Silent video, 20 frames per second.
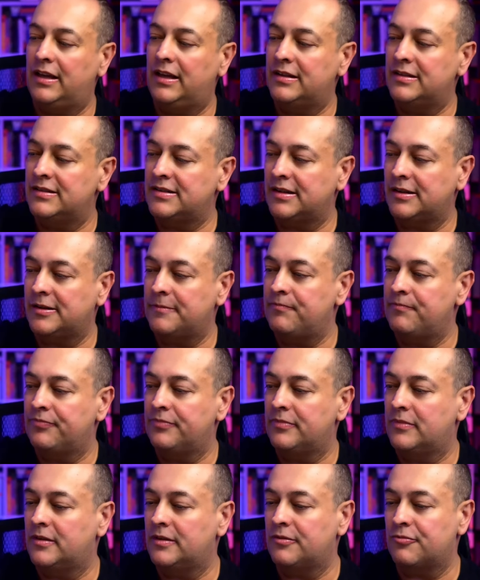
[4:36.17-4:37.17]
And
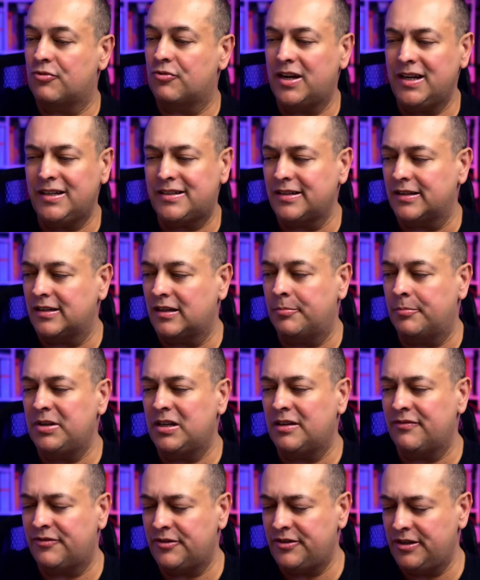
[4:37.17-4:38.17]
the writing, I
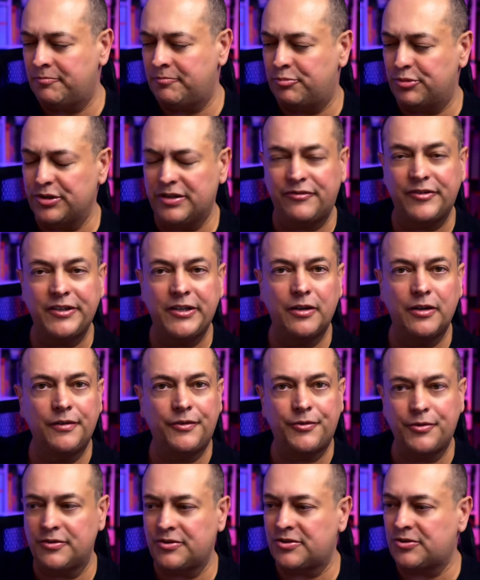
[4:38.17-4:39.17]
mean, I very briefly
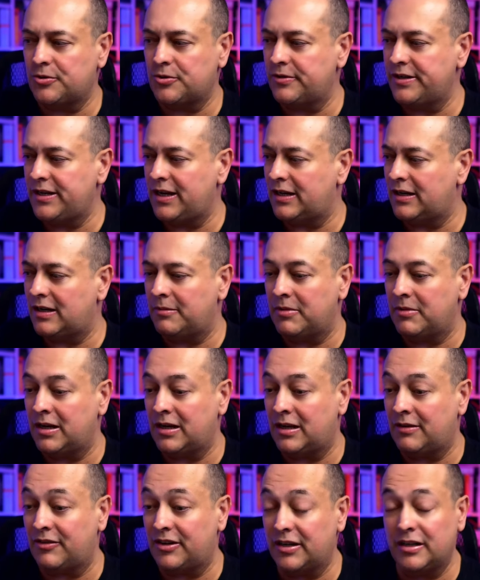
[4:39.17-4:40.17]
go through the story and
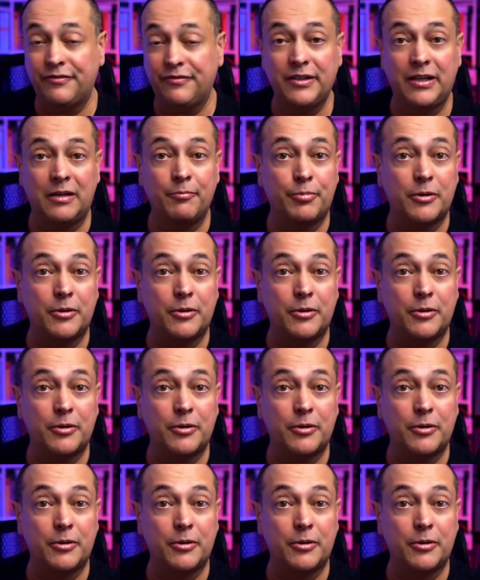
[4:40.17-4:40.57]
I love it.